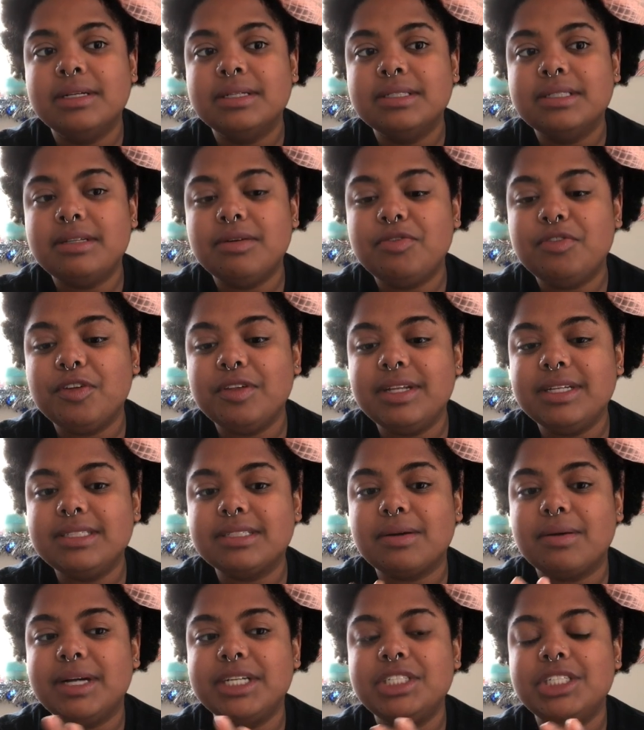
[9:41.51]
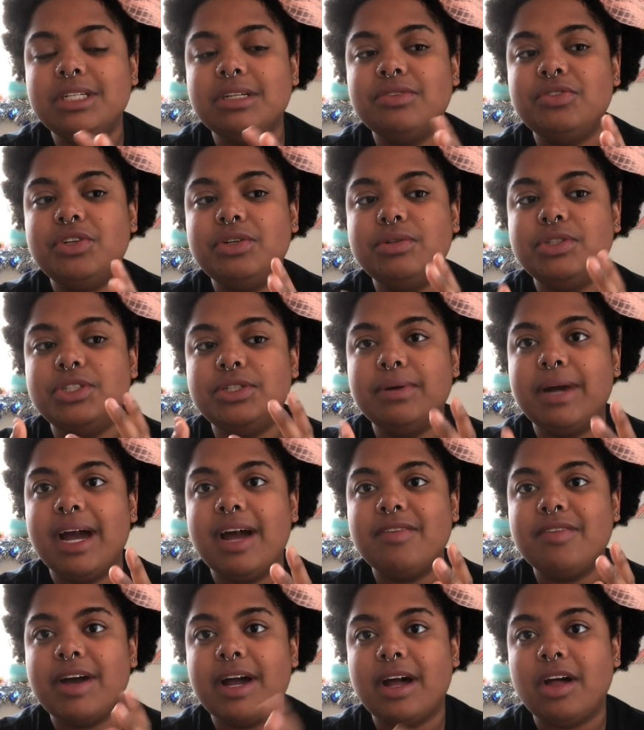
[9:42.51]
So for this question, if you do
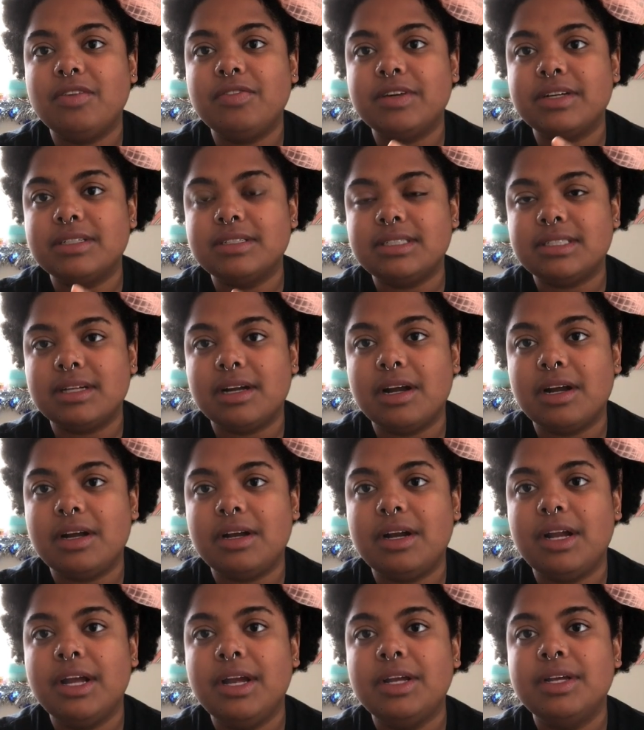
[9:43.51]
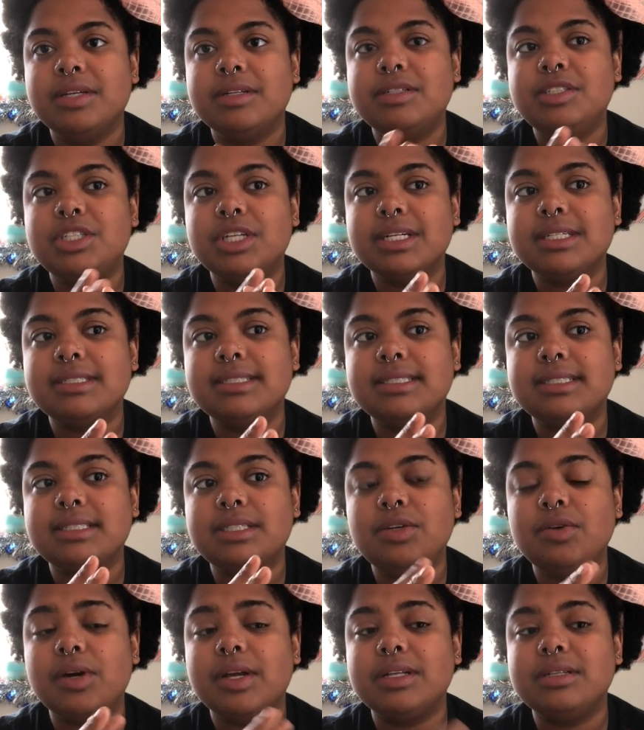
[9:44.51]
have a health concern,
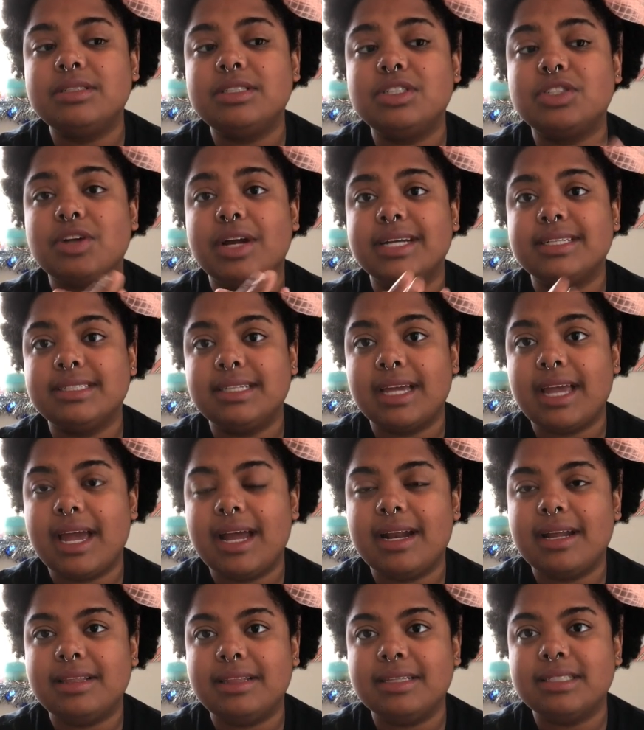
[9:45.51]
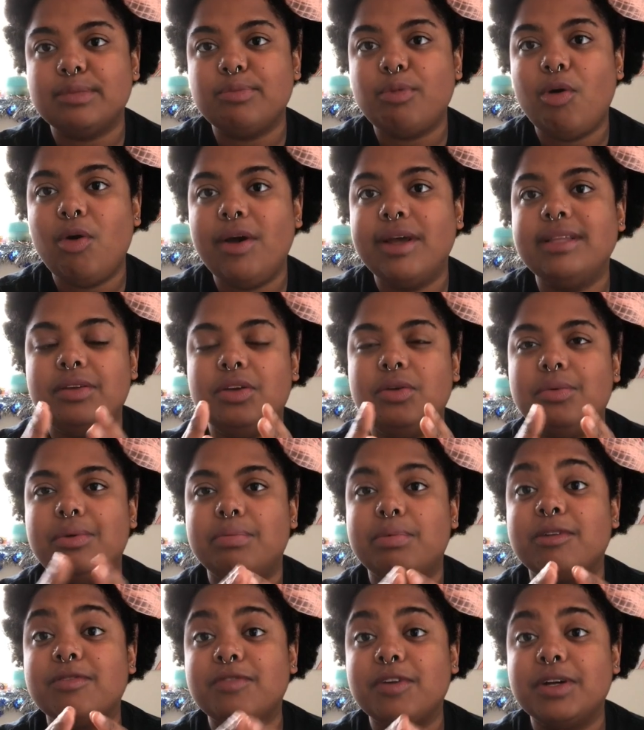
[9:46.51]
just you can stress again at this point, you
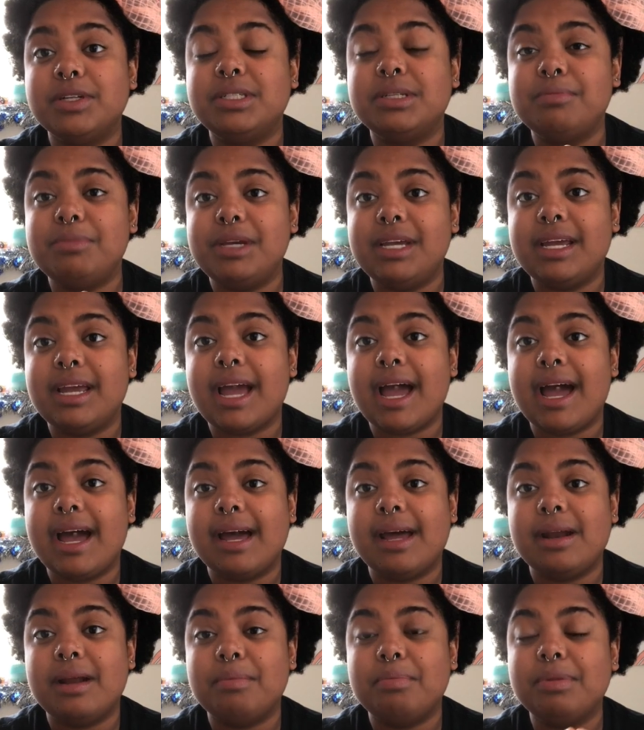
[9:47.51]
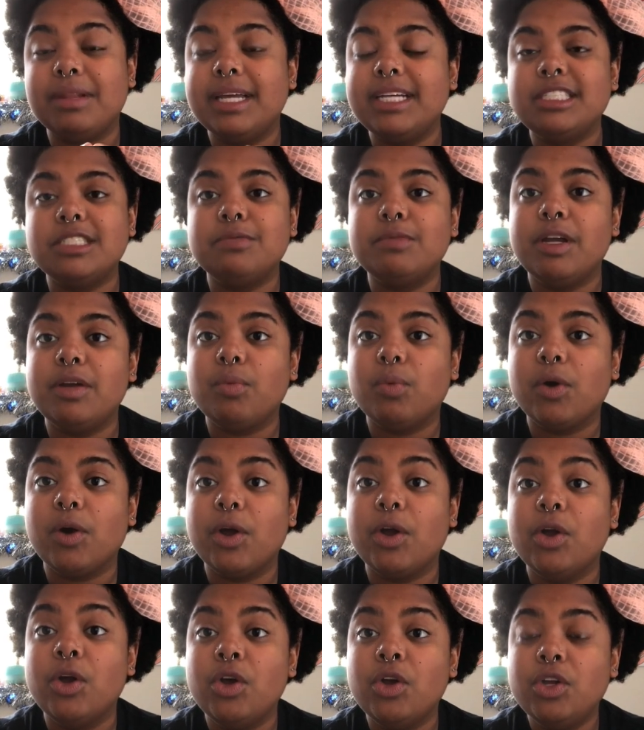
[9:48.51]
would prefer to be at a placement
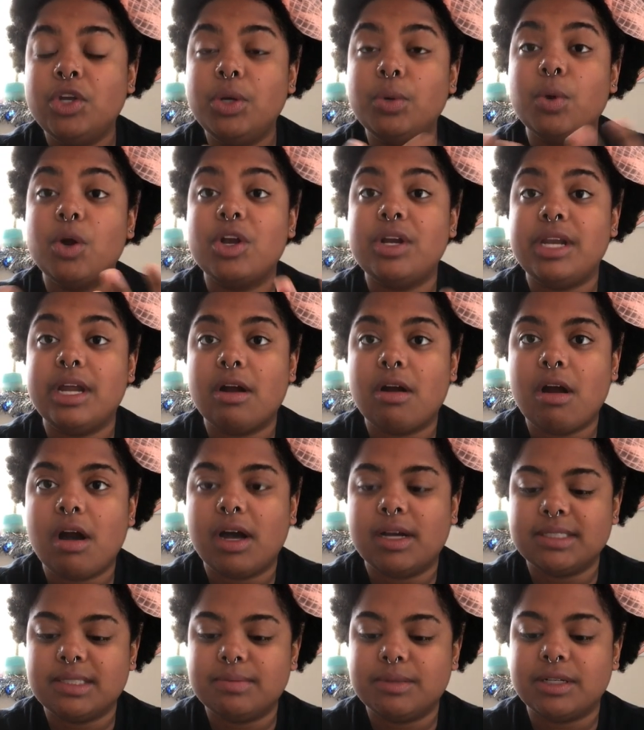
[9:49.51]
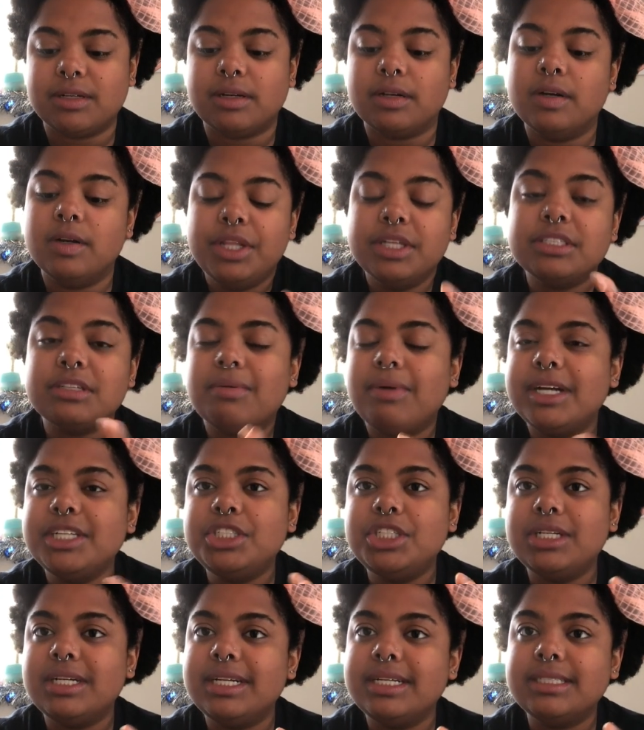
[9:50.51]
where you are near hospital. This
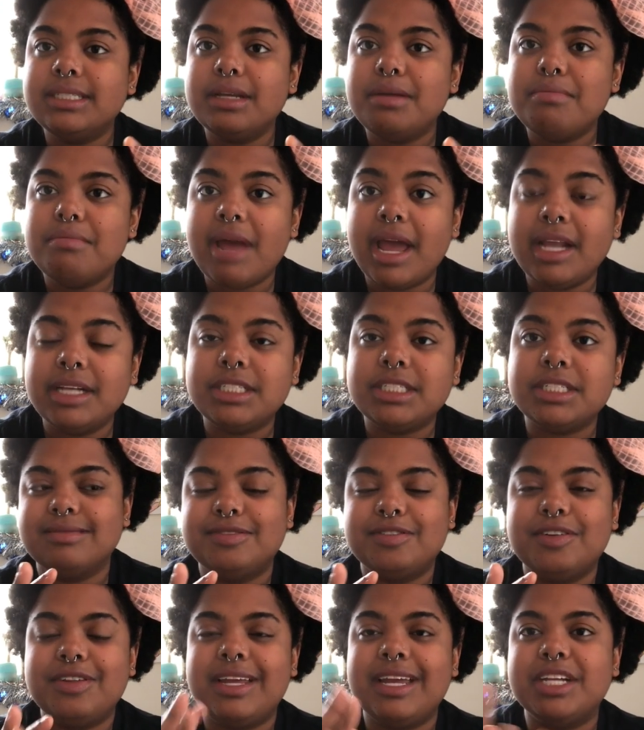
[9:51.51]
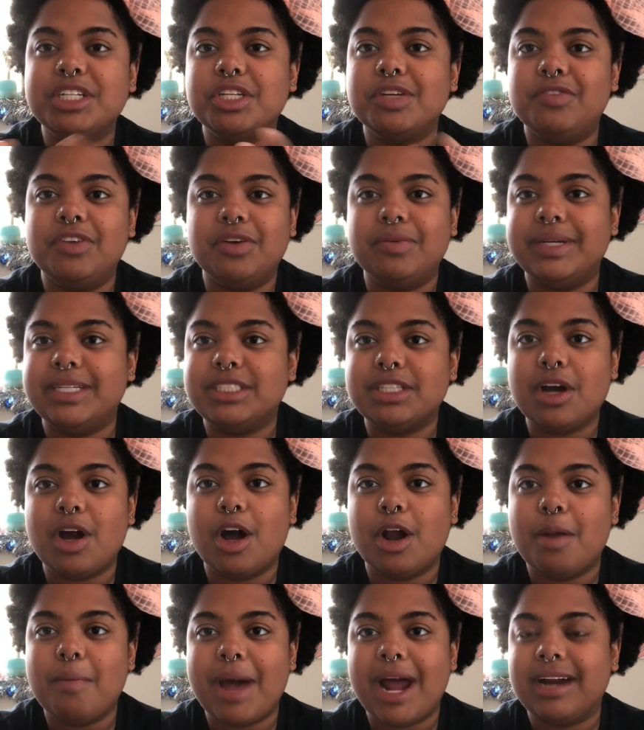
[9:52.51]
question isn't meant for the interviewees to
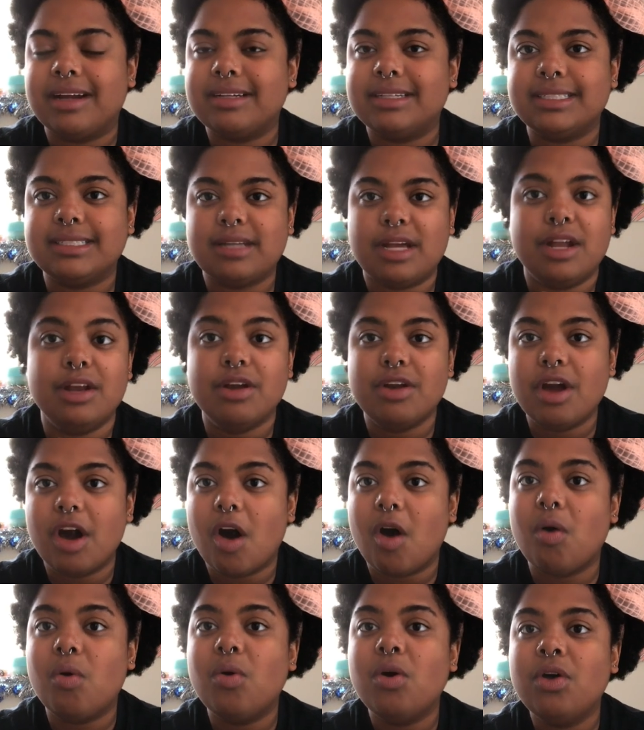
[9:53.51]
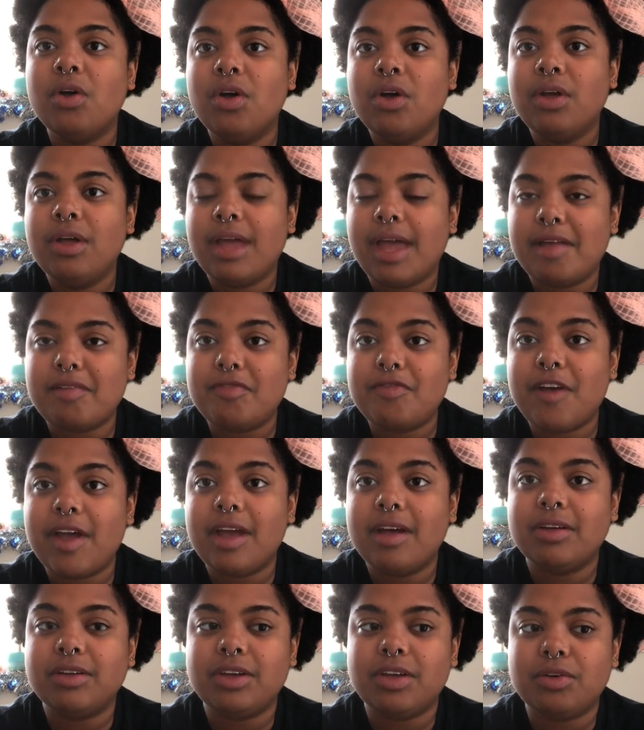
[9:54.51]
automatically say no and
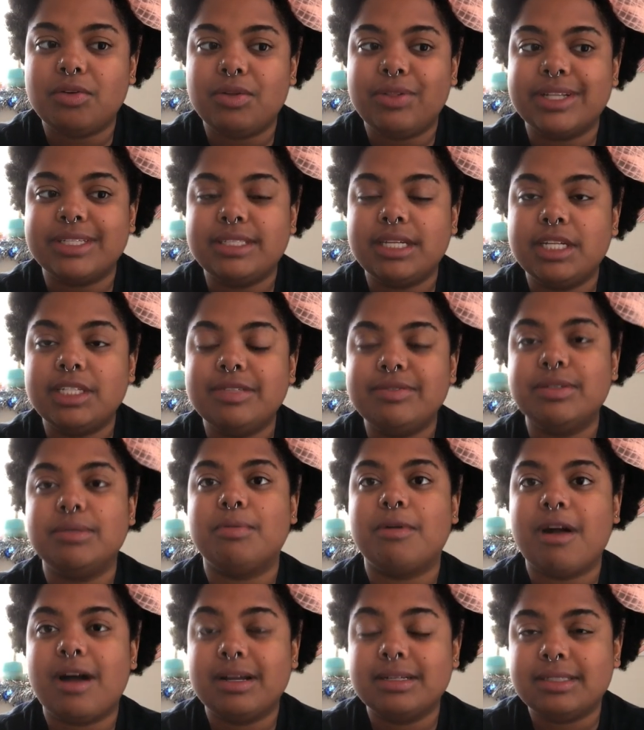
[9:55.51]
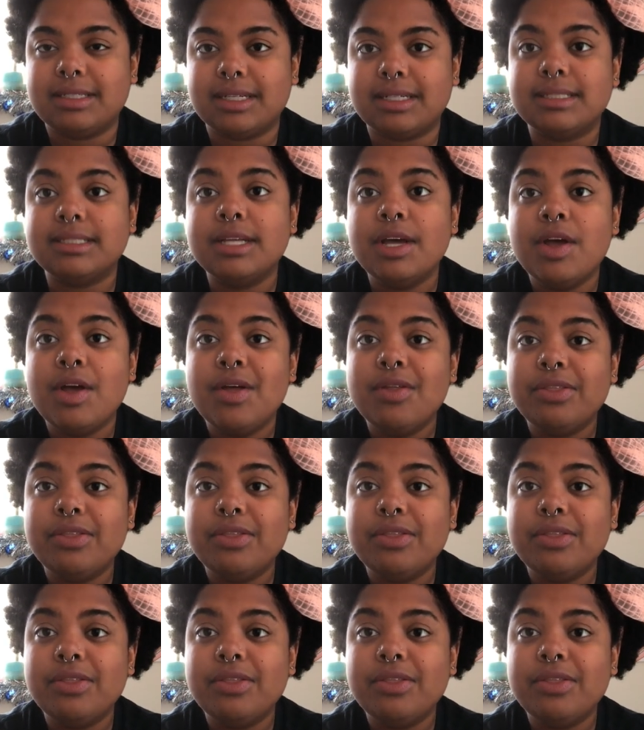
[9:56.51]
fail you in this interview process.